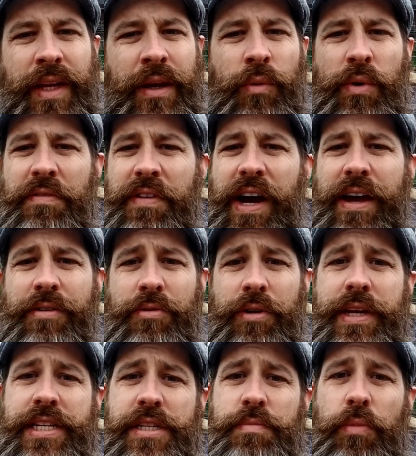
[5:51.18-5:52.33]
We've gotten
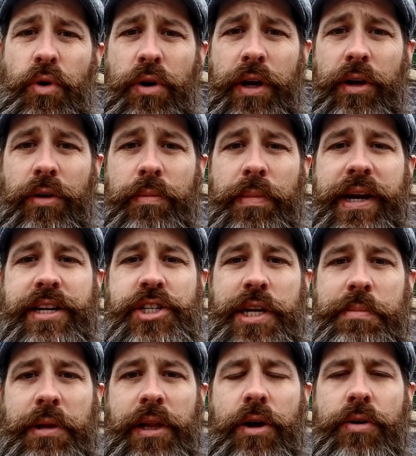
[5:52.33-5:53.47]
really spoiled by
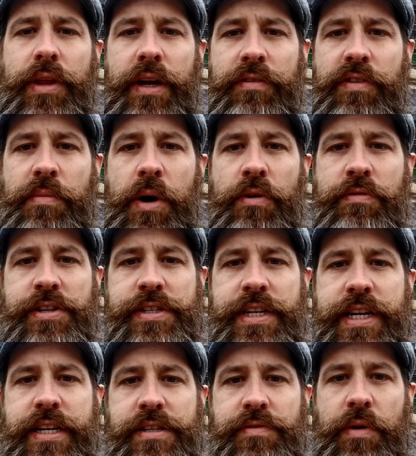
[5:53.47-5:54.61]
cheap clothing from
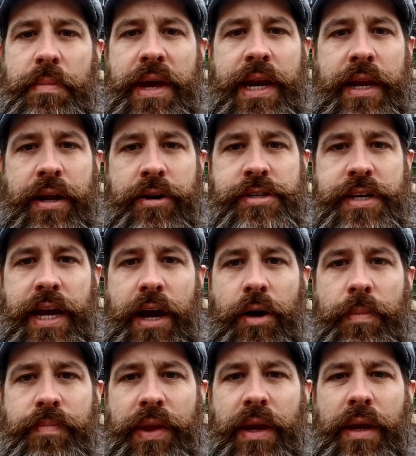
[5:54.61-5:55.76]
overseas for many years now,